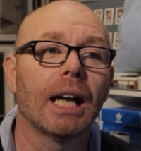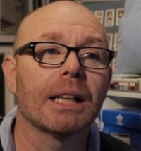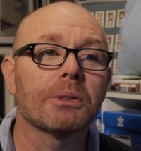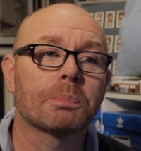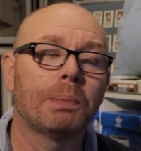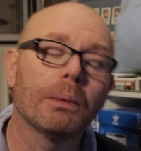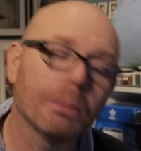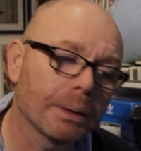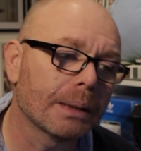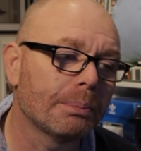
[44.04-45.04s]
And it was
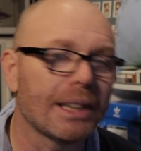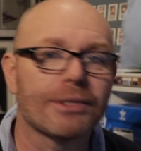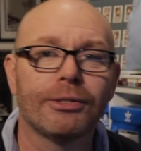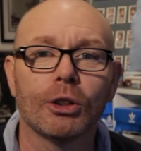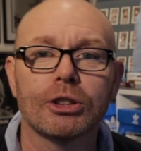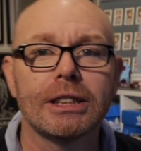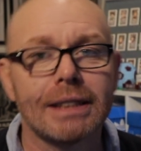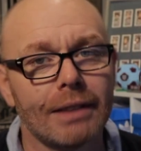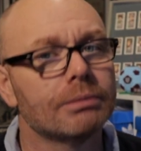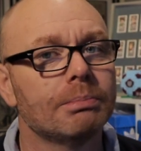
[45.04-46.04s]
probably the best
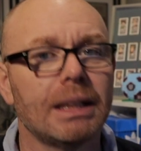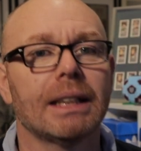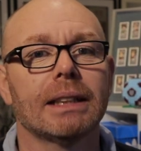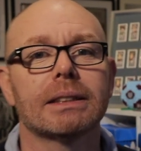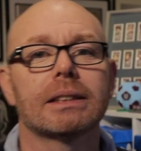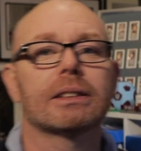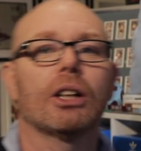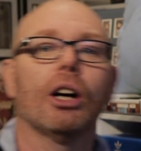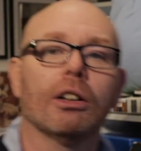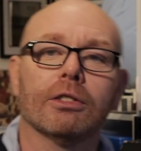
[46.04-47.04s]
47
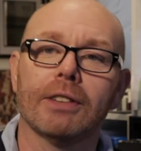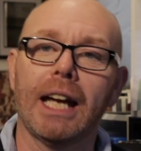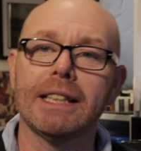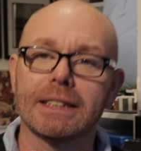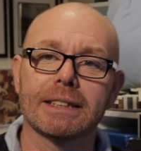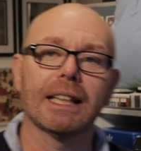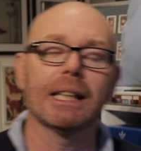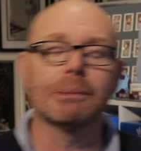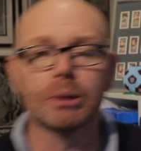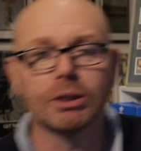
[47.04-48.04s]
minutes of
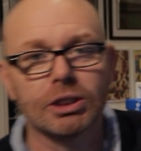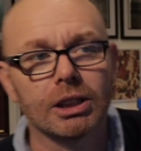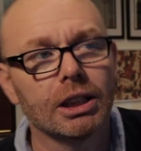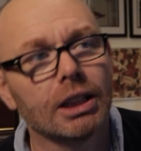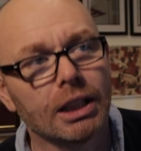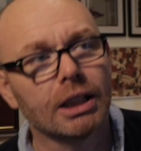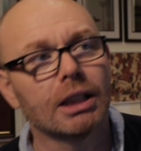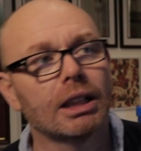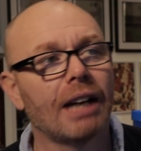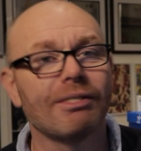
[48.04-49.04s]
entertainment
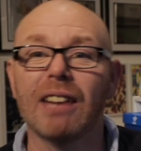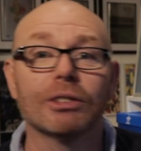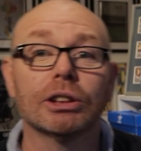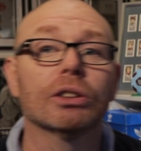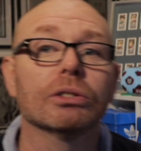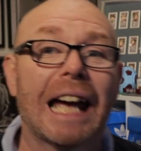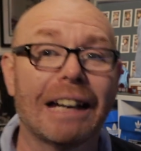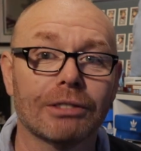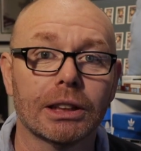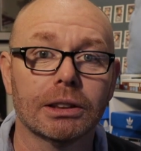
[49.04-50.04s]
I've ever done,
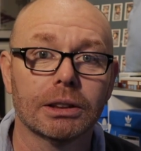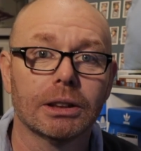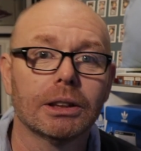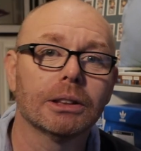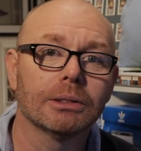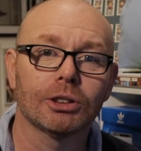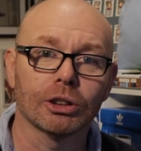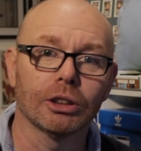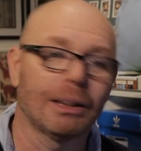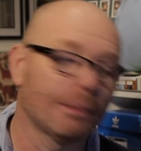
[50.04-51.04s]
ever. So